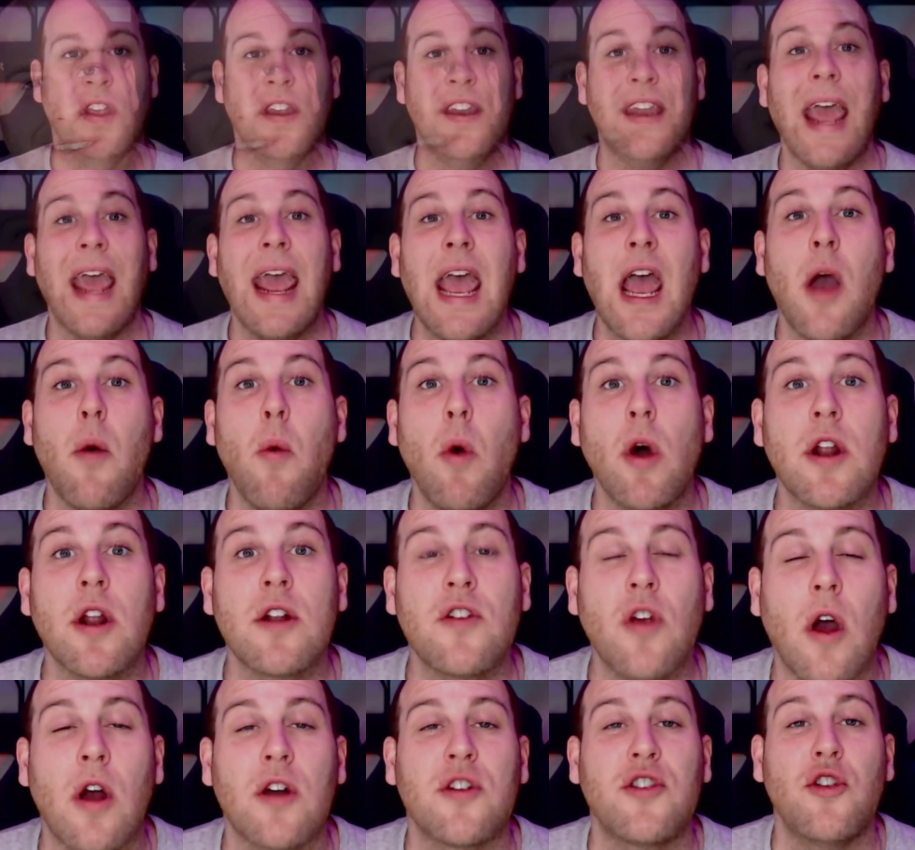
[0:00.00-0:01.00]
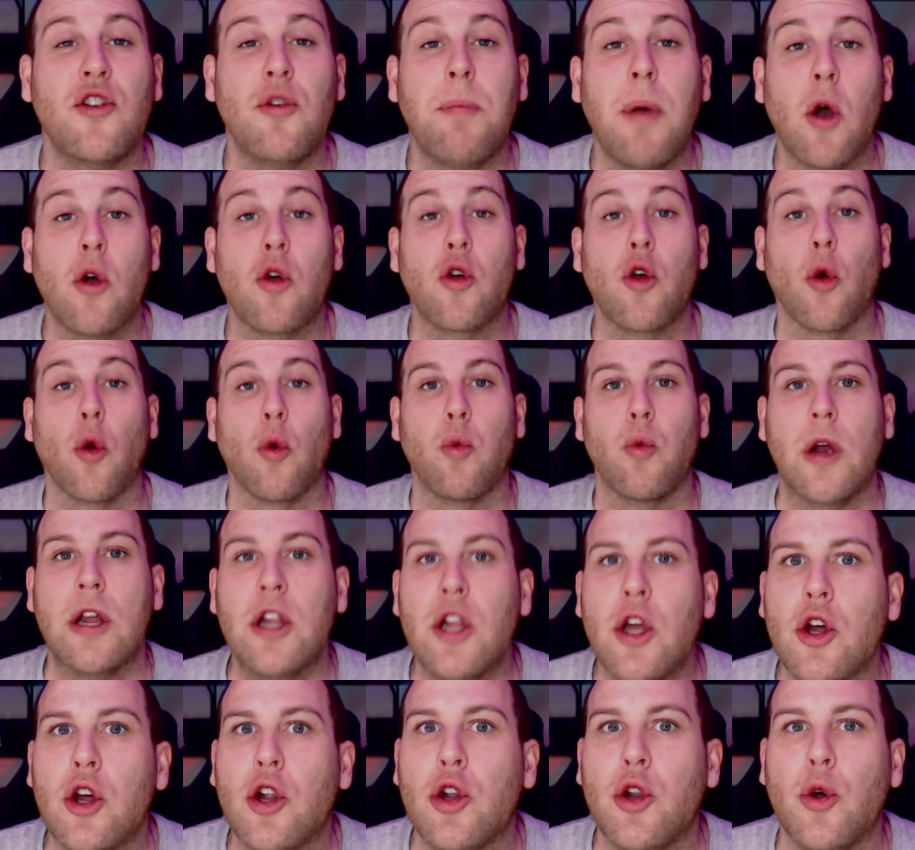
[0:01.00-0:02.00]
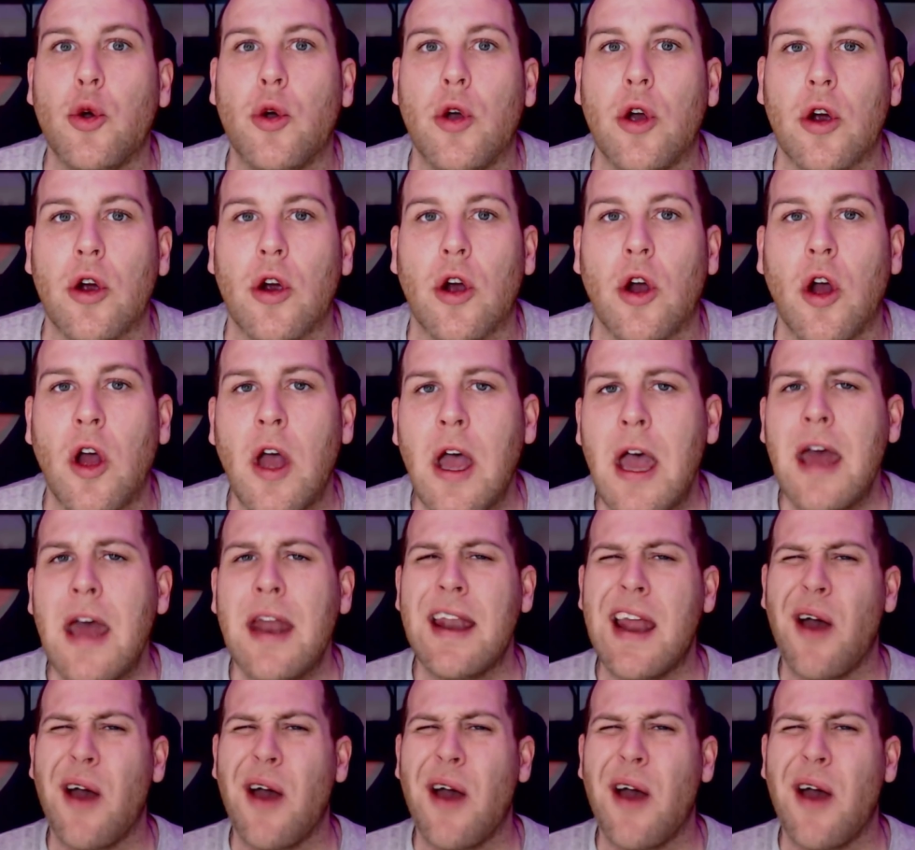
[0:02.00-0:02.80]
Today I want to talk to you about Gorilla Glue Girl.